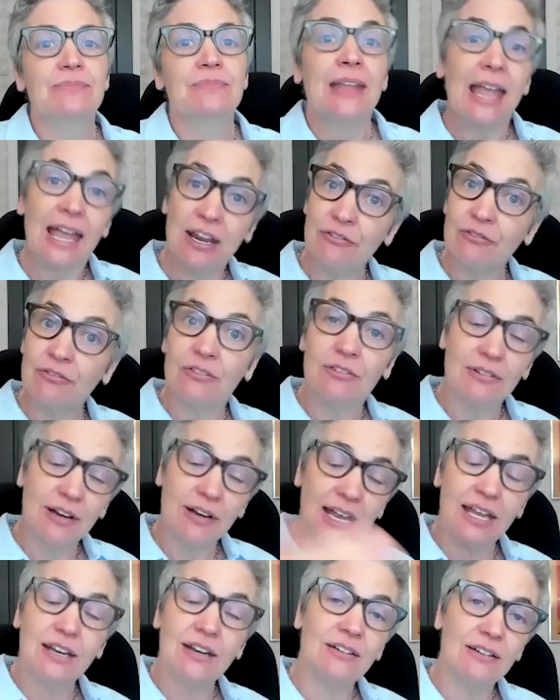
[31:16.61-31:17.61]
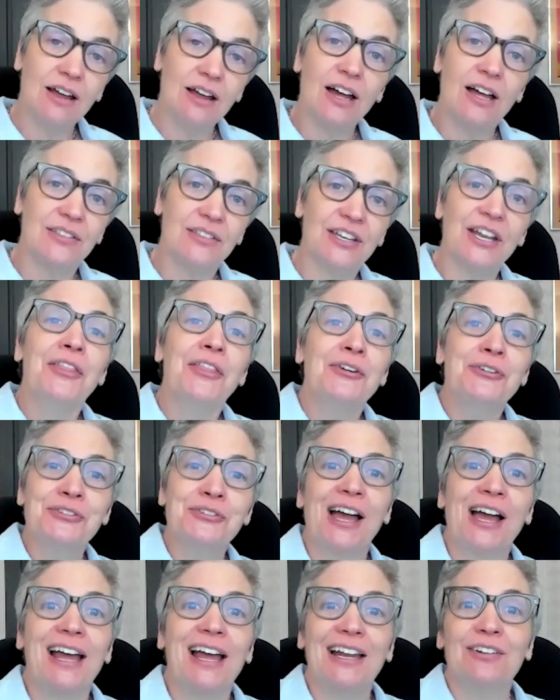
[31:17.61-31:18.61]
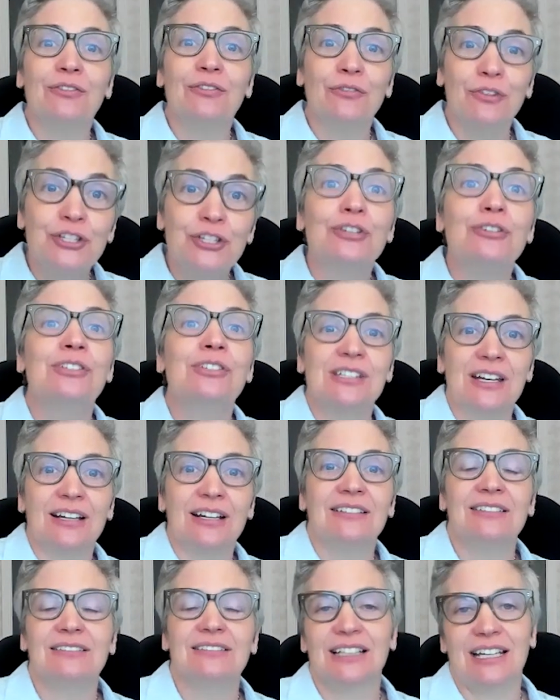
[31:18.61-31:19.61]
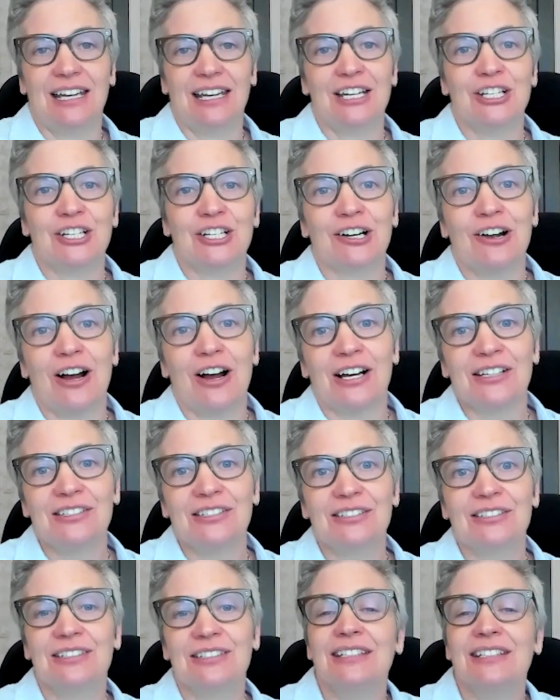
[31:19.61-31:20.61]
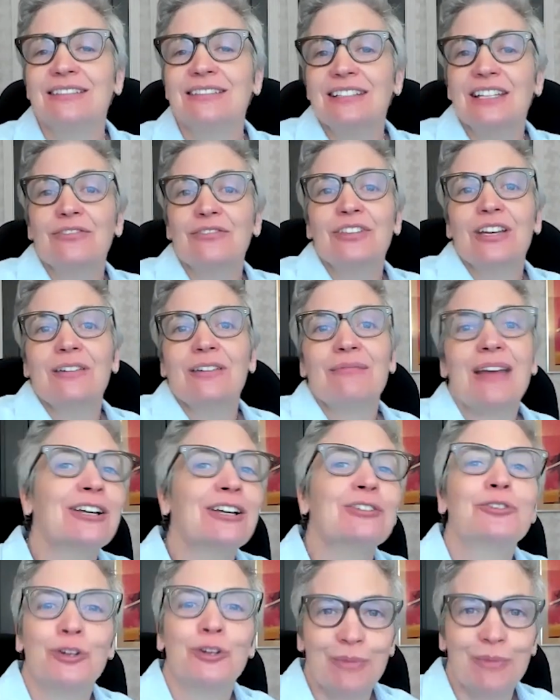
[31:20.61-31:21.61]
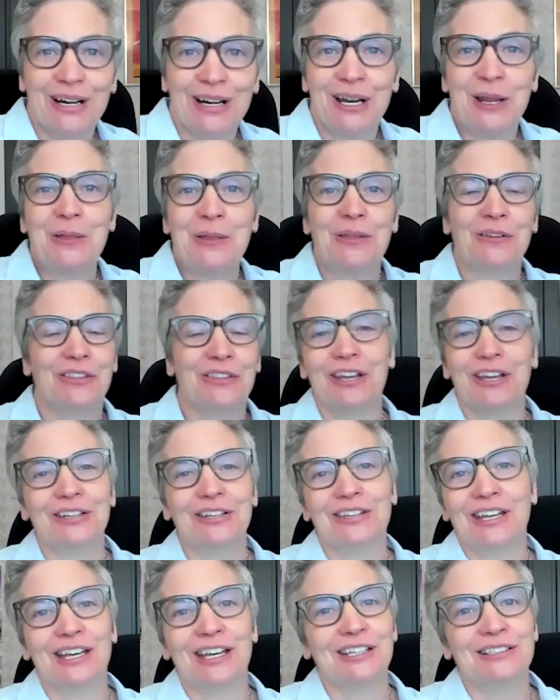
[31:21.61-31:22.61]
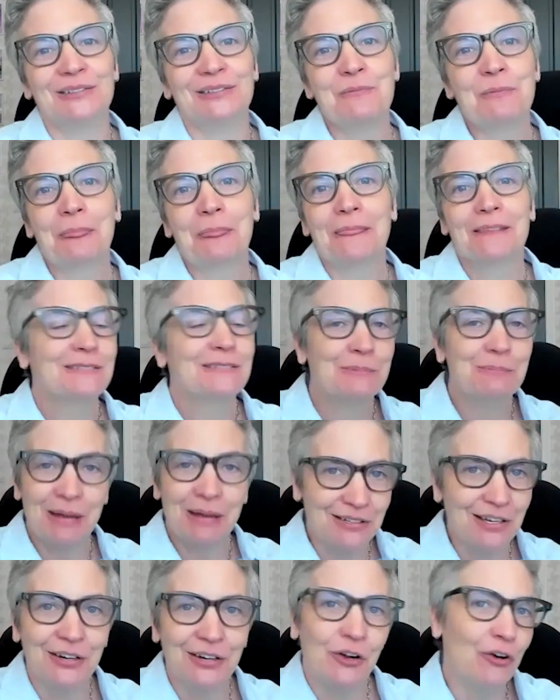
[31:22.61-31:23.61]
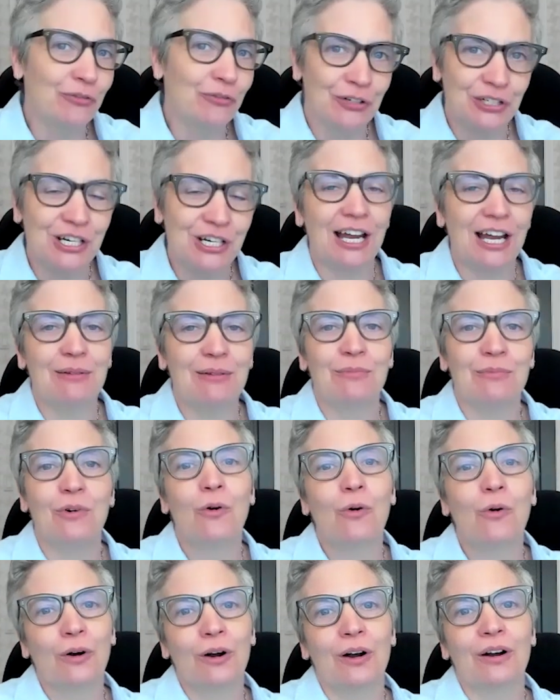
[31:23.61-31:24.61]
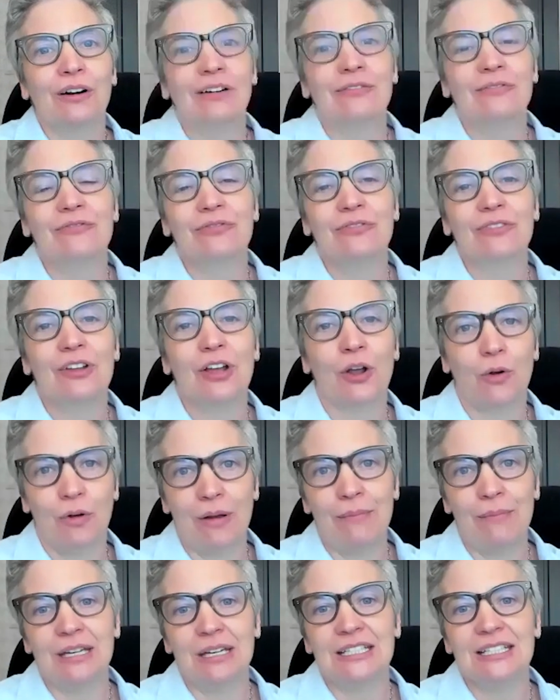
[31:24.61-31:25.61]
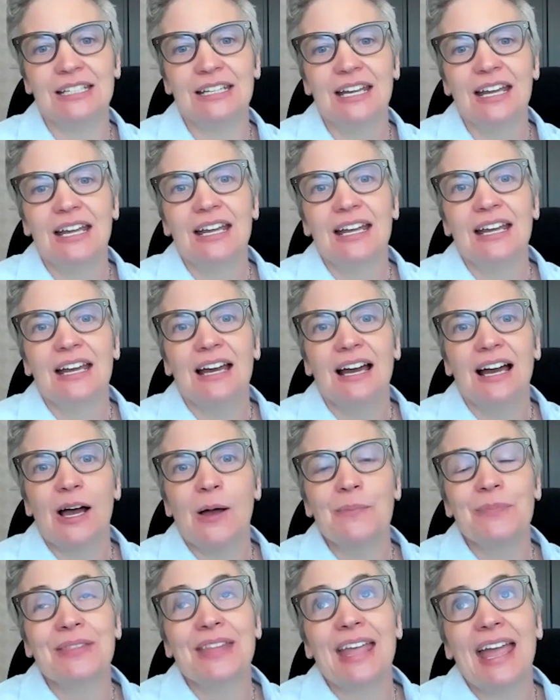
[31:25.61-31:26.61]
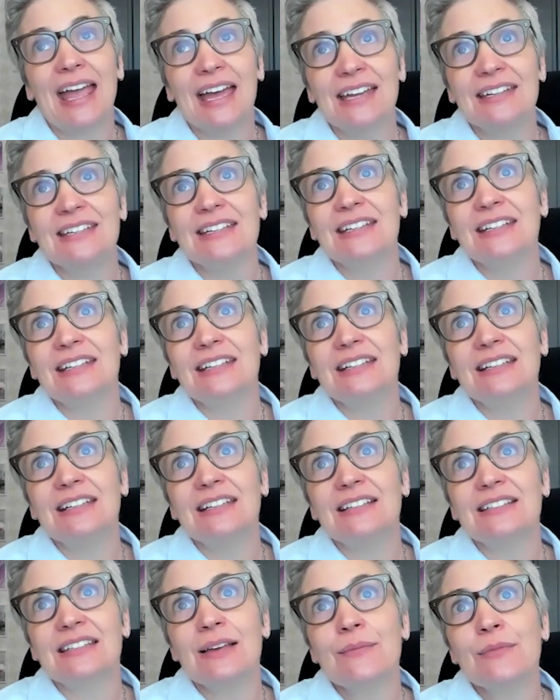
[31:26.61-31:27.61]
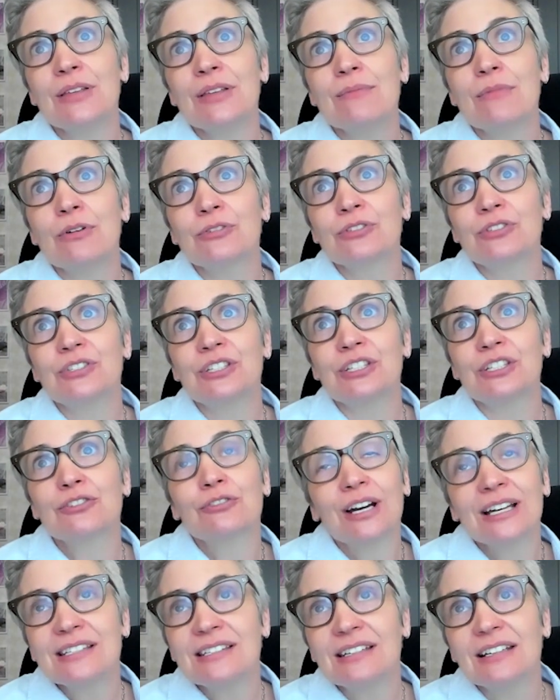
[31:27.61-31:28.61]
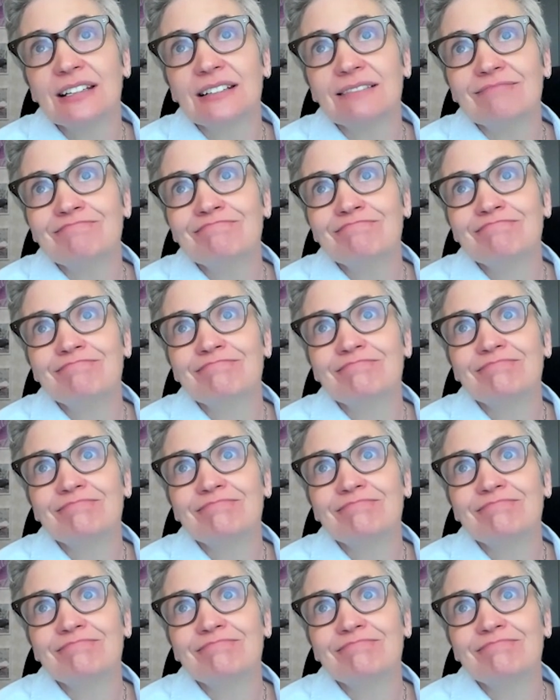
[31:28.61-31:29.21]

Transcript: and and on the other side reducing litigation costs didn't give them extra money that they could then spend on overtime or equipment um, and some of the most distressing